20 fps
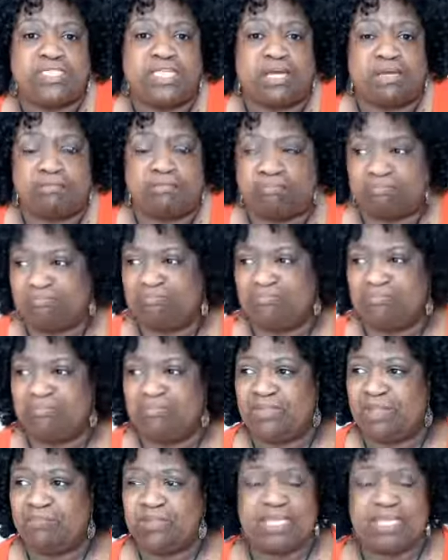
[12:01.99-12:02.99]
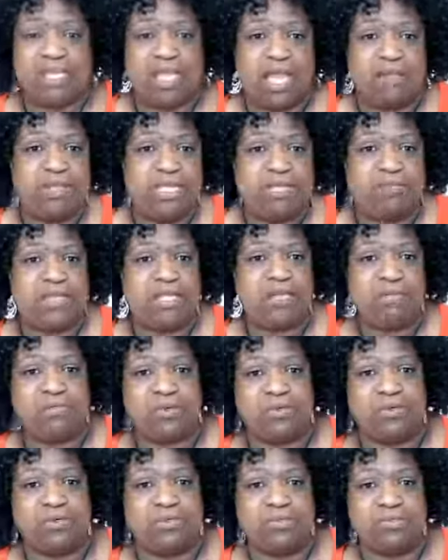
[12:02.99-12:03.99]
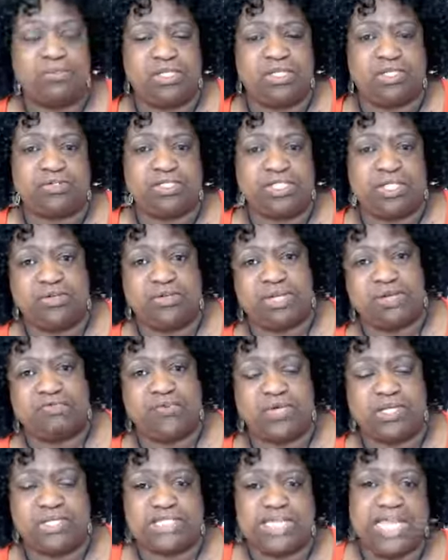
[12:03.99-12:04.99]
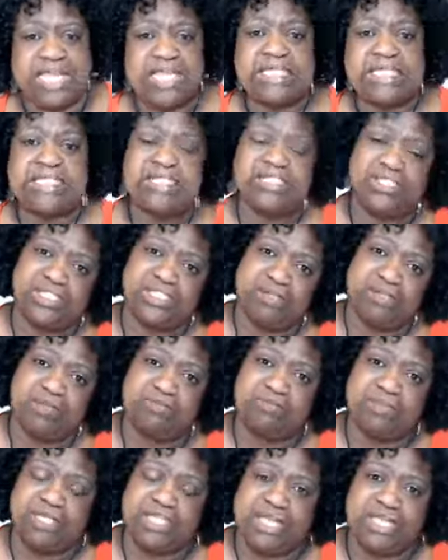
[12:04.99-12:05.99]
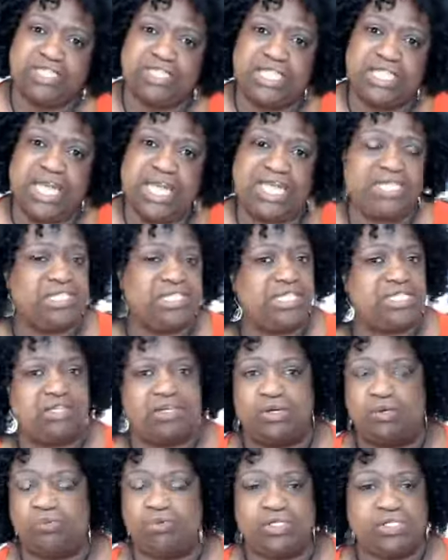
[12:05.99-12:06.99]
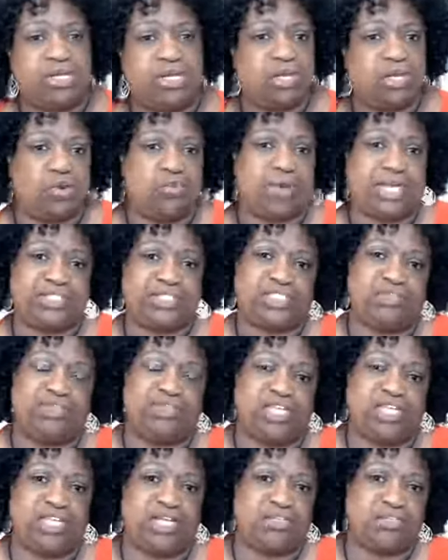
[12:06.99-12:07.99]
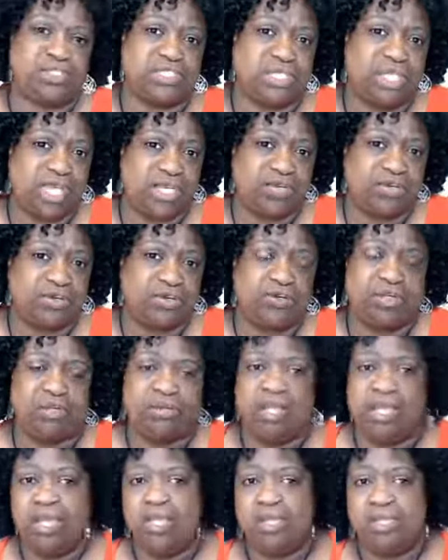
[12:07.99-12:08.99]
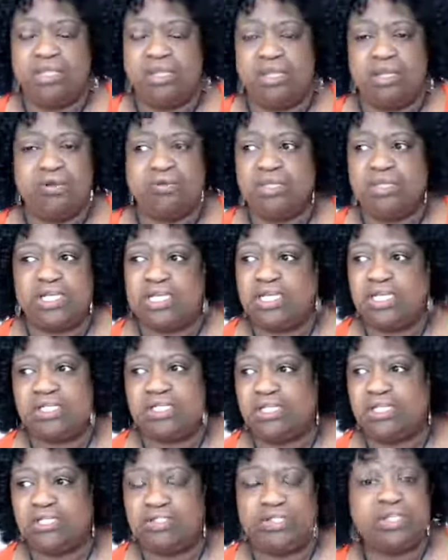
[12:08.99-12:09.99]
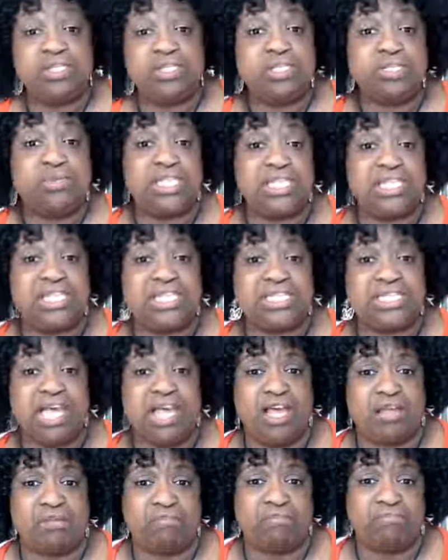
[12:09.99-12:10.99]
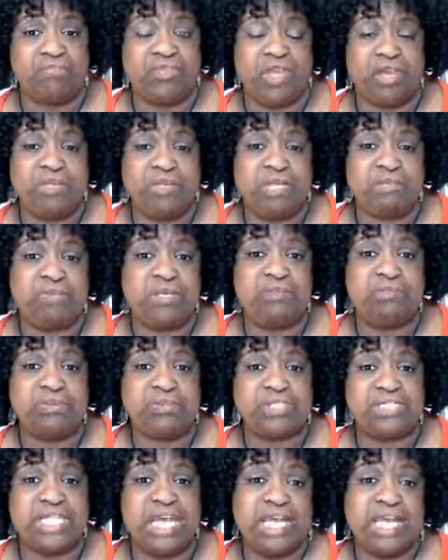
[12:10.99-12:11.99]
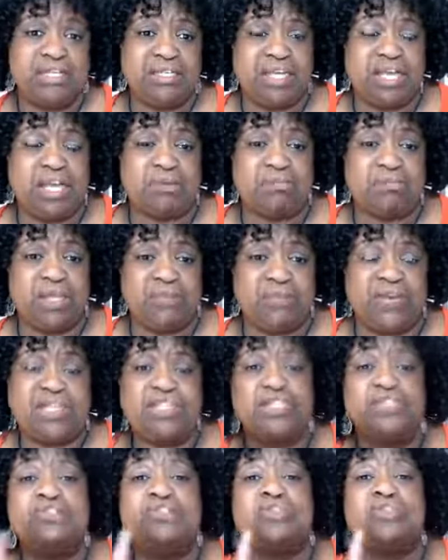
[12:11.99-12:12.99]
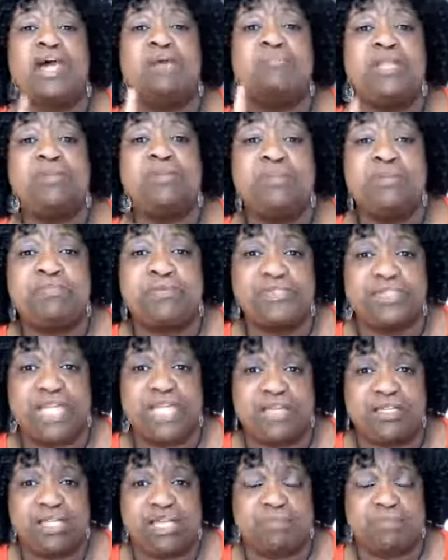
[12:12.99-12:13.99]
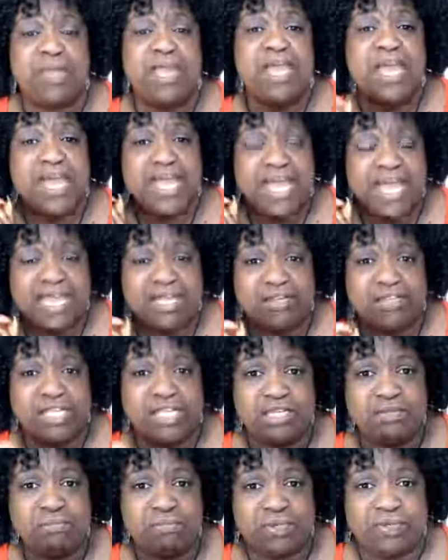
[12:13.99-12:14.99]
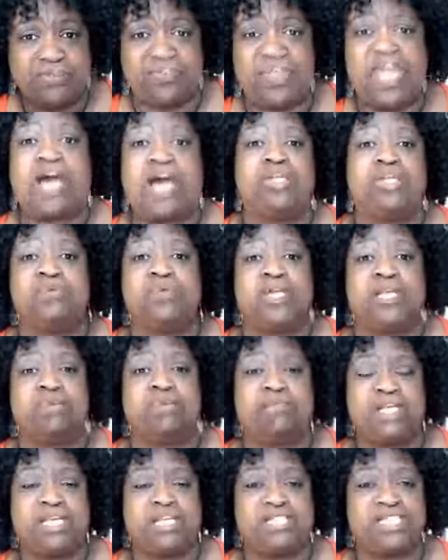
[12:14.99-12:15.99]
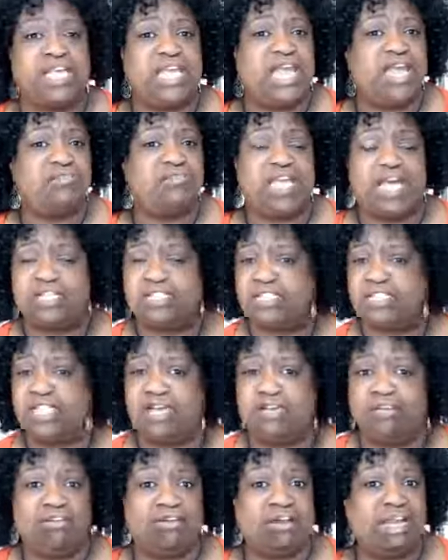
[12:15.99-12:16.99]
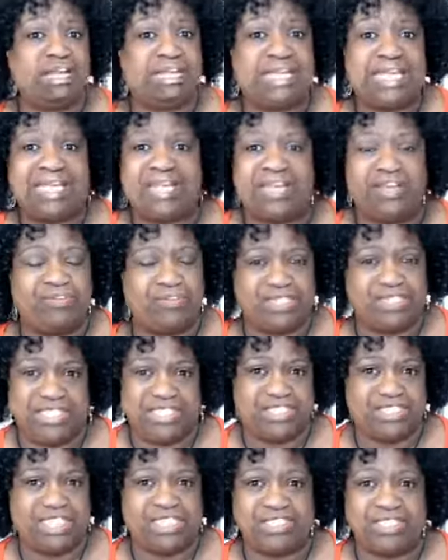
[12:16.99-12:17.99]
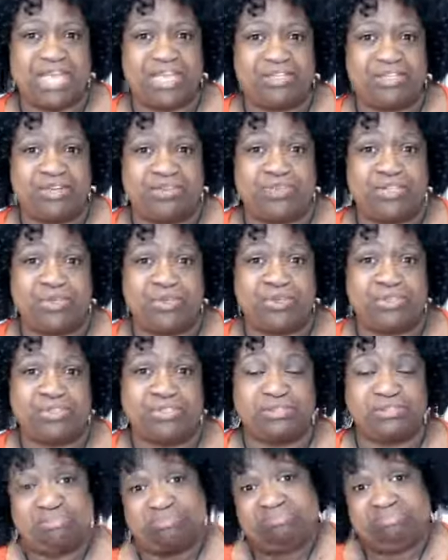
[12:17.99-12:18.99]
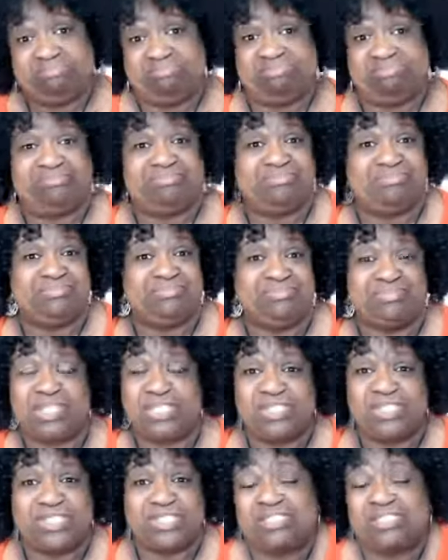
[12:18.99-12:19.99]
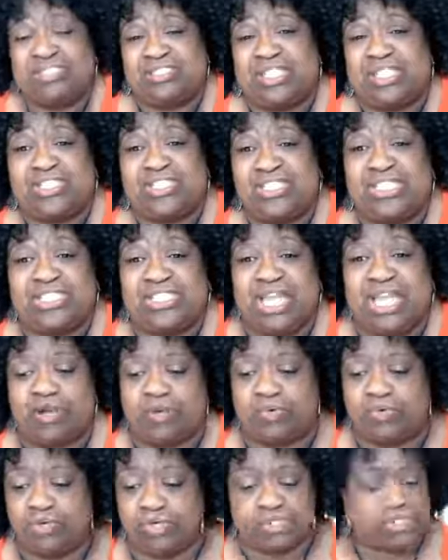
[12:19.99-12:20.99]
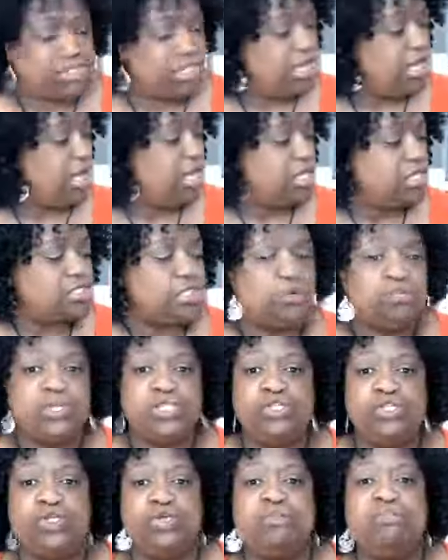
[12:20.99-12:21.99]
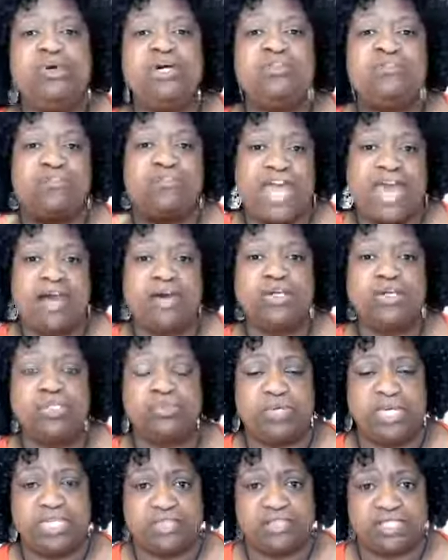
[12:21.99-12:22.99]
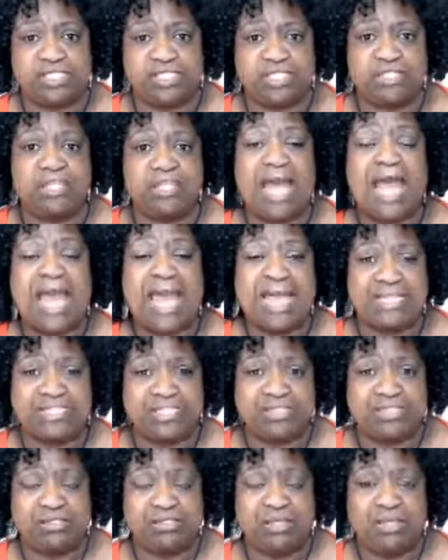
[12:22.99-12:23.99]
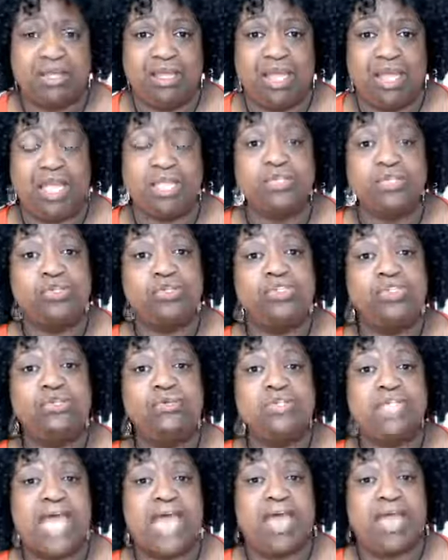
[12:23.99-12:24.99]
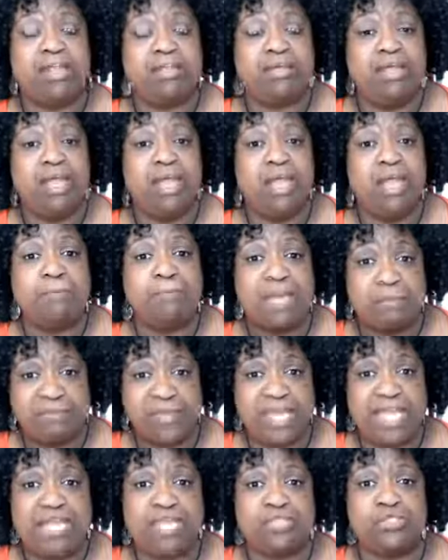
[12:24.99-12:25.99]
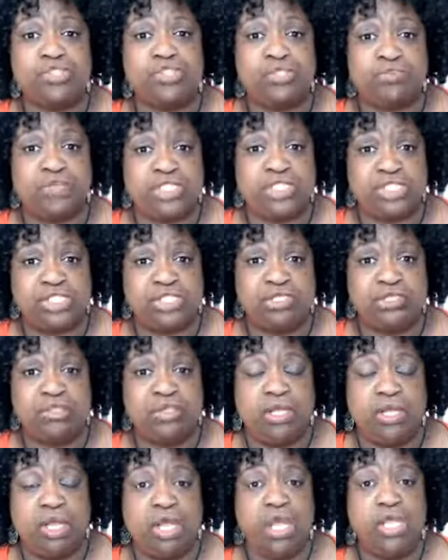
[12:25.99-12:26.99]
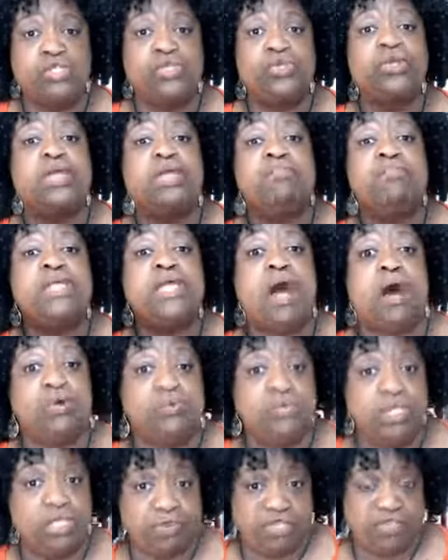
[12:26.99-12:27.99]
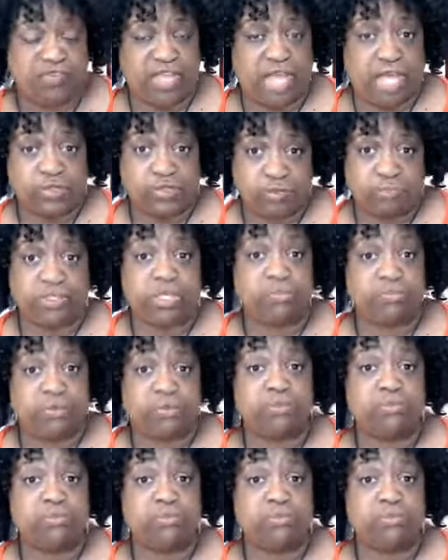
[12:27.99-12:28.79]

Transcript: How many people, showed up for a day and didn't show up the next day? You could go watch the videos later, and you can do it anytime. How many people signed up? If I told you how many people signed up and didn't put value in it because they have not signed on again ever since they signed up for the course. That's just how it works. So when you put value in this class, and you do that by paying the tuition, you're going to be only with value people.